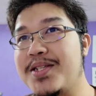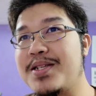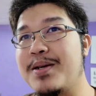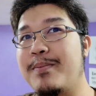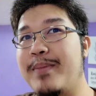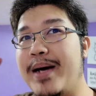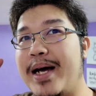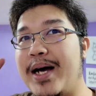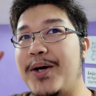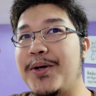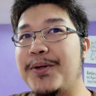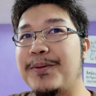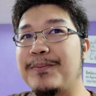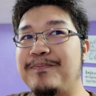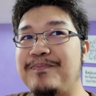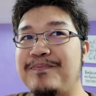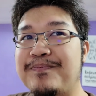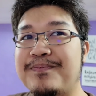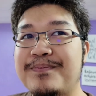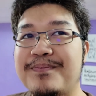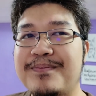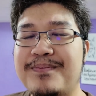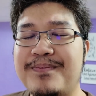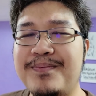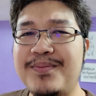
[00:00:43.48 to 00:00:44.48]
it's
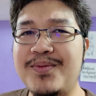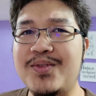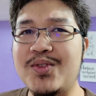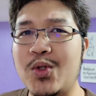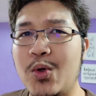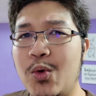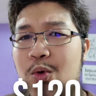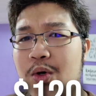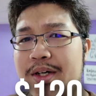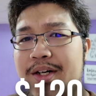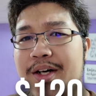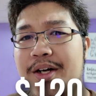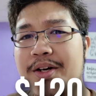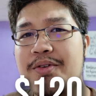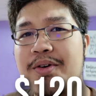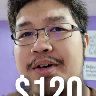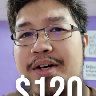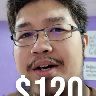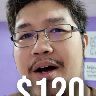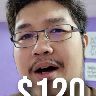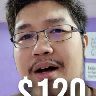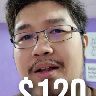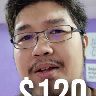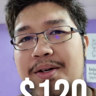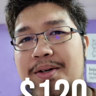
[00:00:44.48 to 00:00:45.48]
about
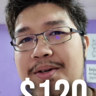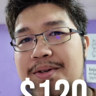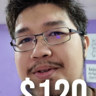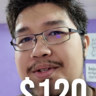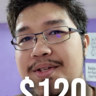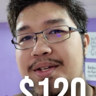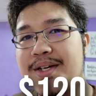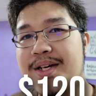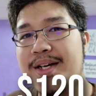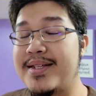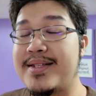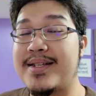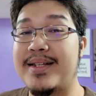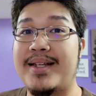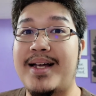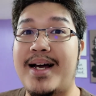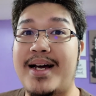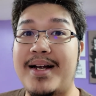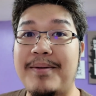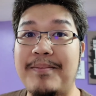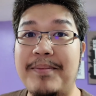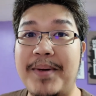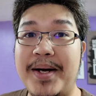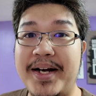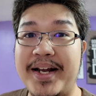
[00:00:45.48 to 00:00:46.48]
$100. It's a
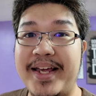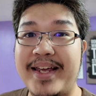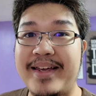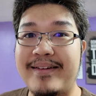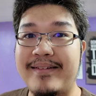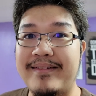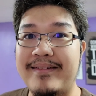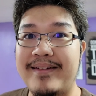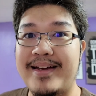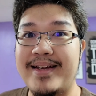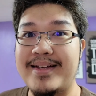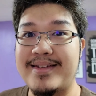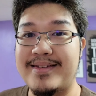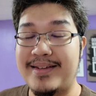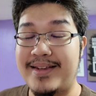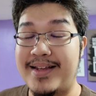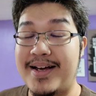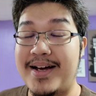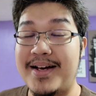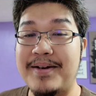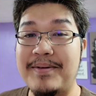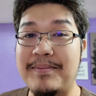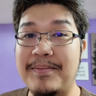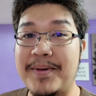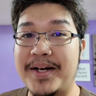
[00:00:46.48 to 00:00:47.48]
lot of money. It's a
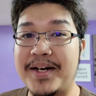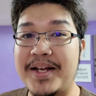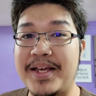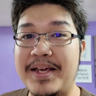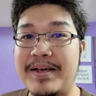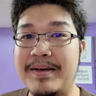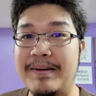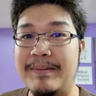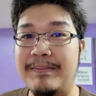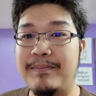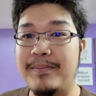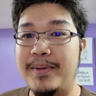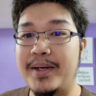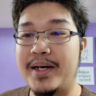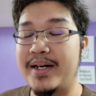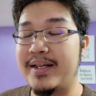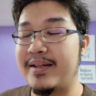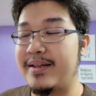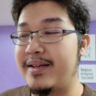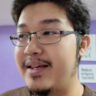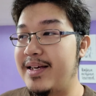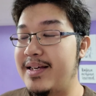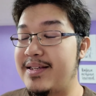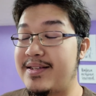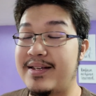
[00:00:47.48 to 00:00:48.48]
lot of money,
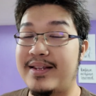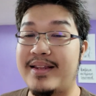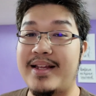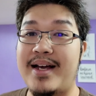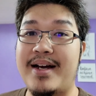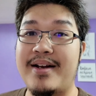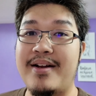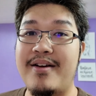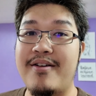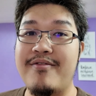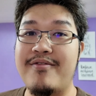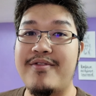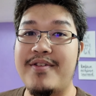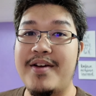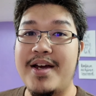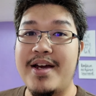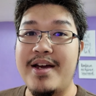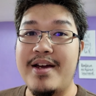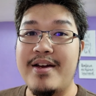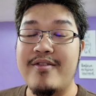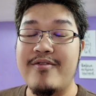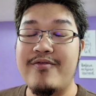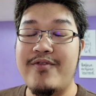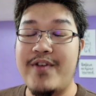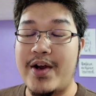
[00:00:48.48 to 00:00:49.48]
but it's a lot of
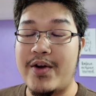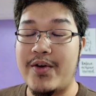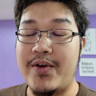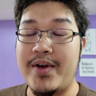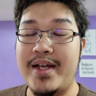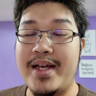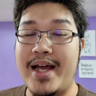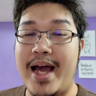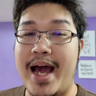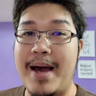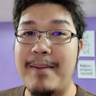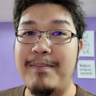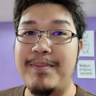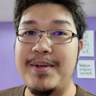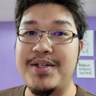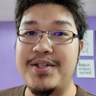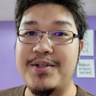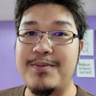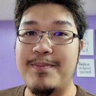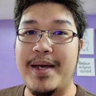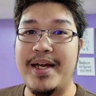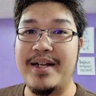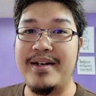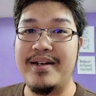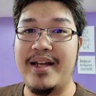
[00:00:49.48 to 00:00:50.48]
very happy
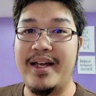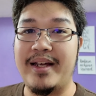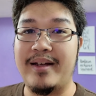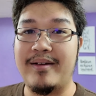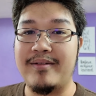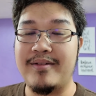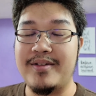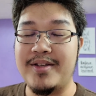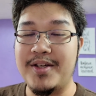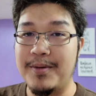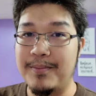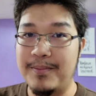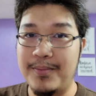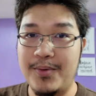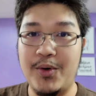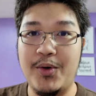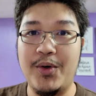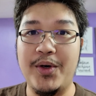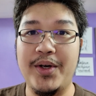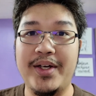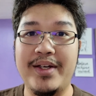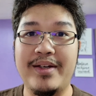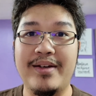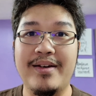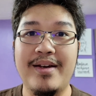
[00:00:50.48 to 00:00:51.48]
spending. Your
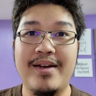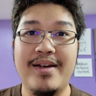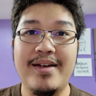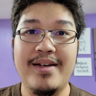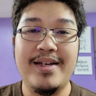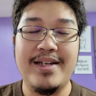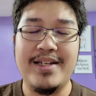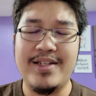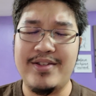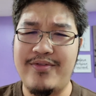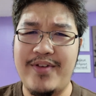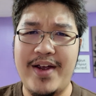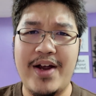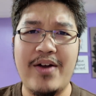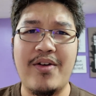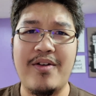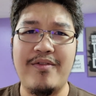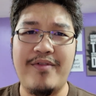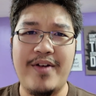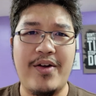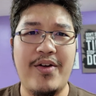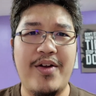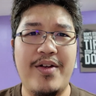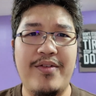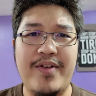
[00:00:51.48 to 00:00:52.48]
boy is very,
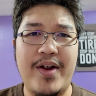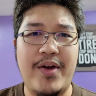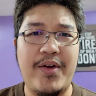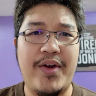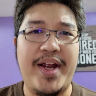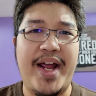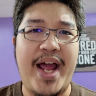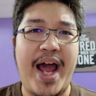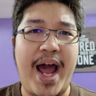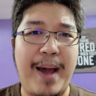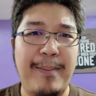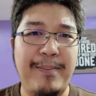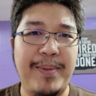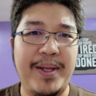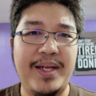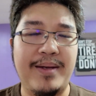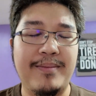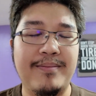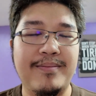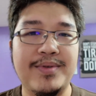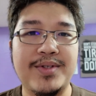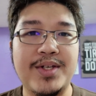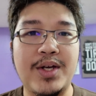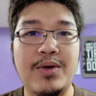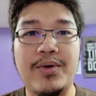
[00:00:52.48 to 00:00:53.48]
very, very happy.
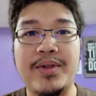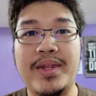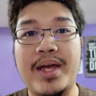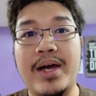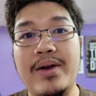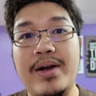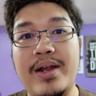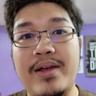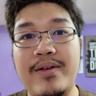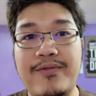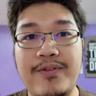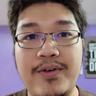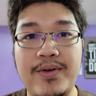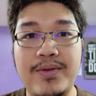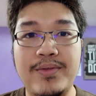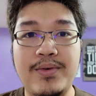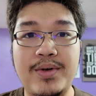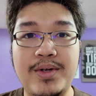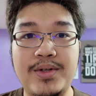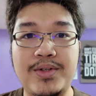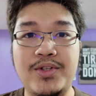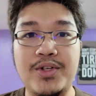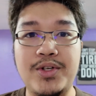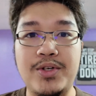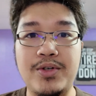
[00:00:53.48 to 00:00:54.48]
So without any
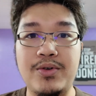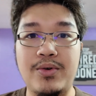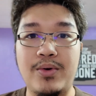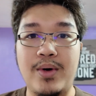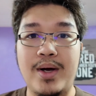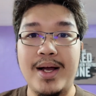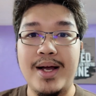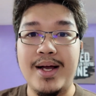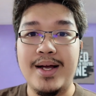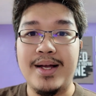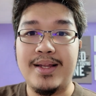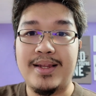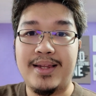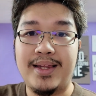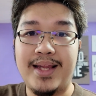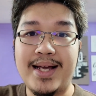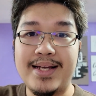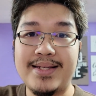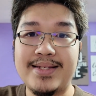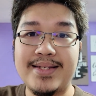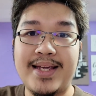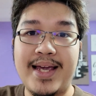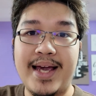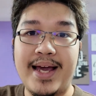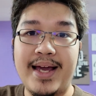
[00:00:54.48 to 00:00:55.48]
further ado,
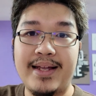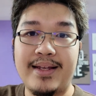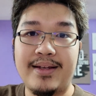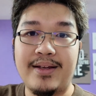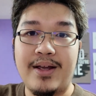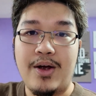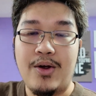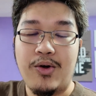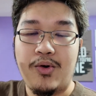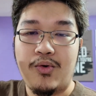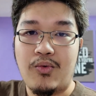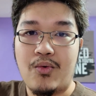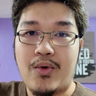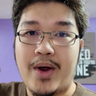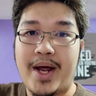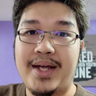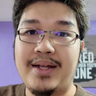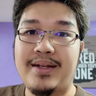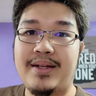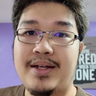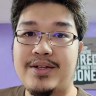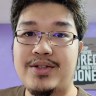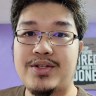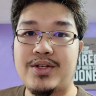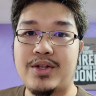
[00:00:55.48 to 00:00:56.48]
let's get
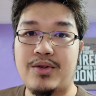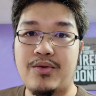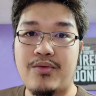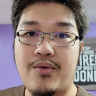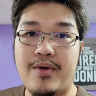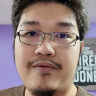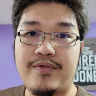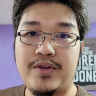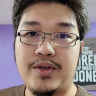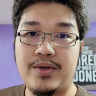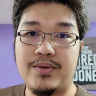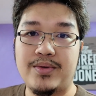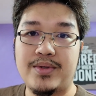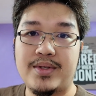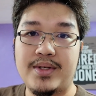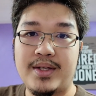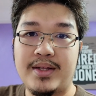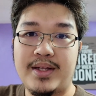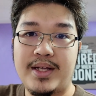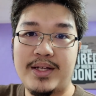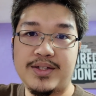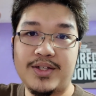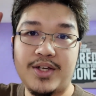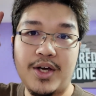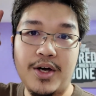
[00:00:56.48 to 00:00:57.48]
right into the reviews.
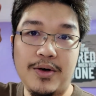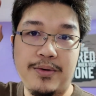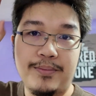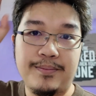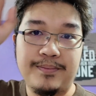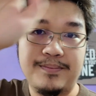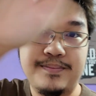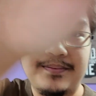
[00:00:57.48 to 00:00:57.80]
Let's go.